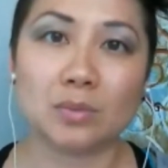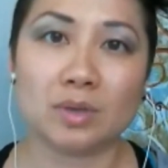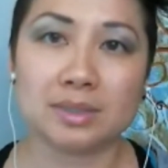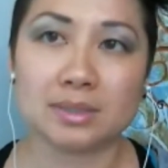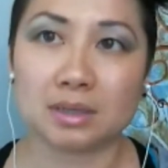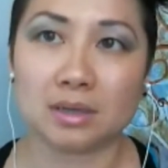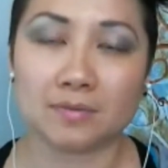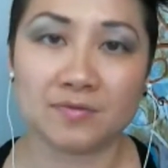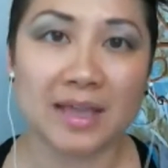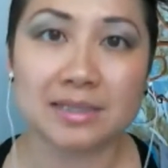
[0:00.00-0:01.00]
It wasn't
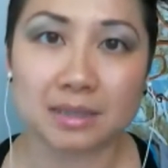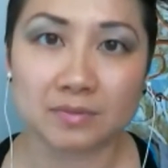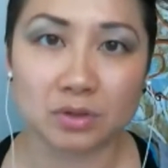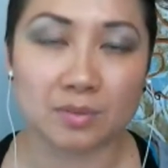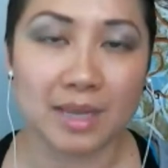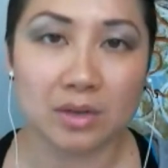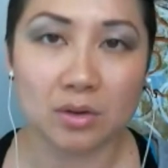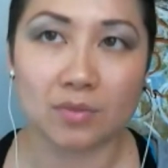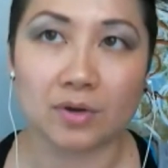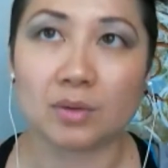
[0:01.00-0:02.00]
a facelift or a
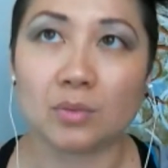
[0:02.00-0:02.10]
makeover.